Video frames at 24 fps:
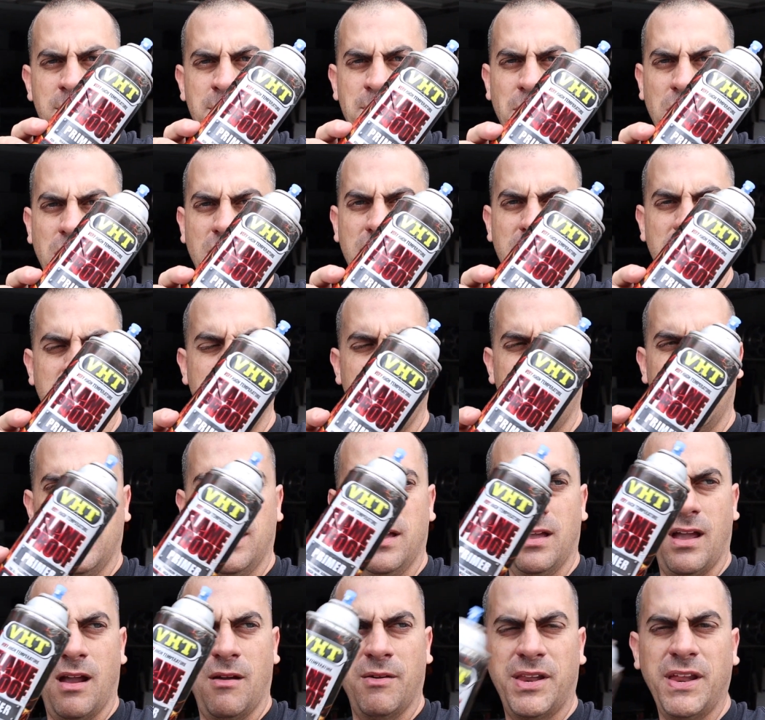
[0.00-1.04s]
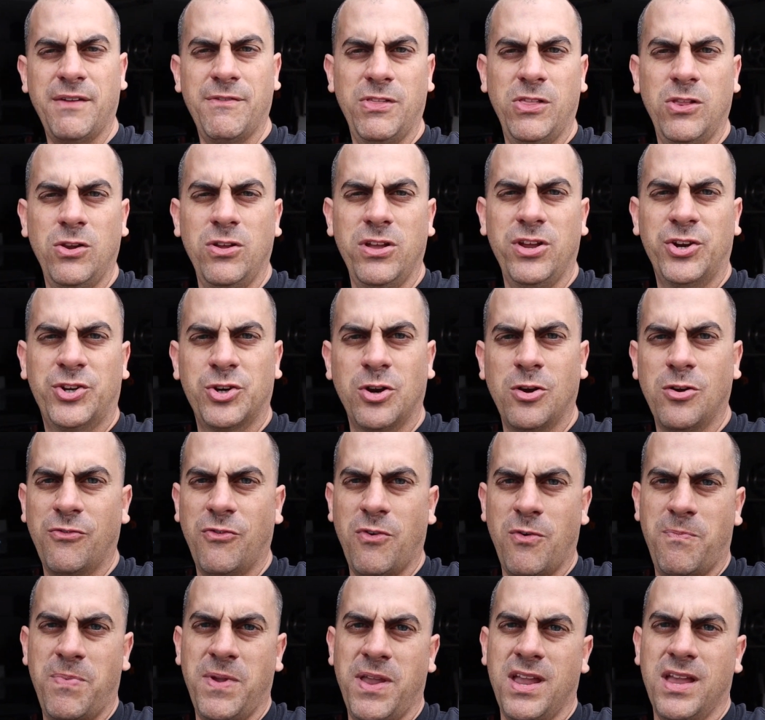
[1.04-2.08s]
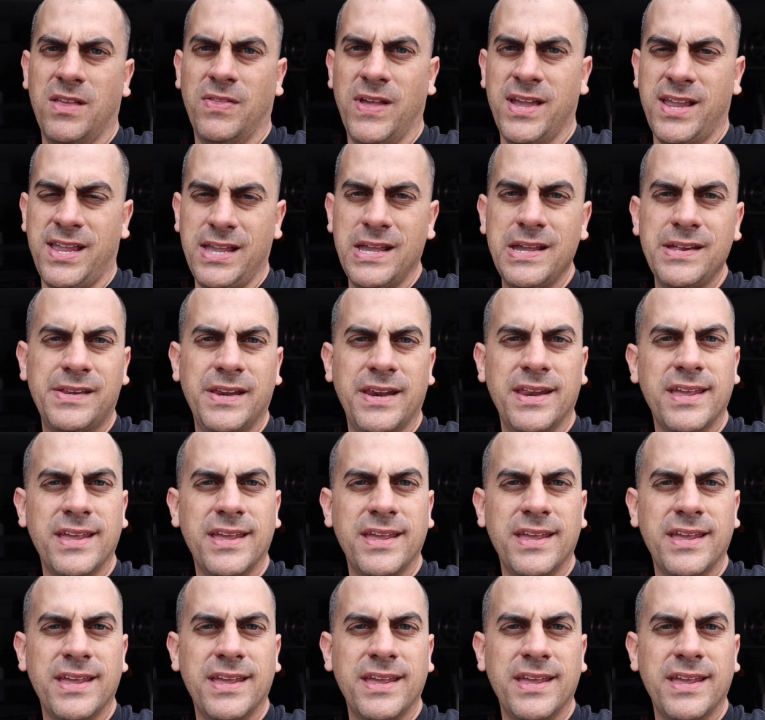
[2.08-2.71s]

but I was having a little issue of it being like easy